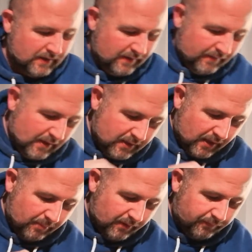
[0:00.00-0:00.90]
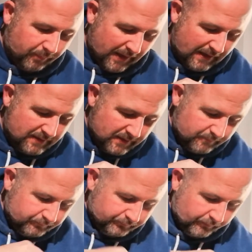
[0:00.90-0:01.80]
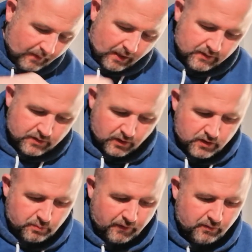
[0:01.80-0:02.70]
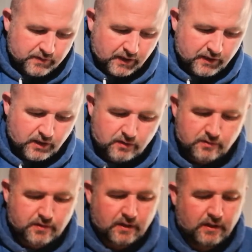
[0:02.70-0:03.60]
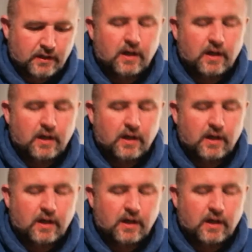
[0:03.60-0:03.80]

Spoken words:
A couple of beads, certain swivels that I use.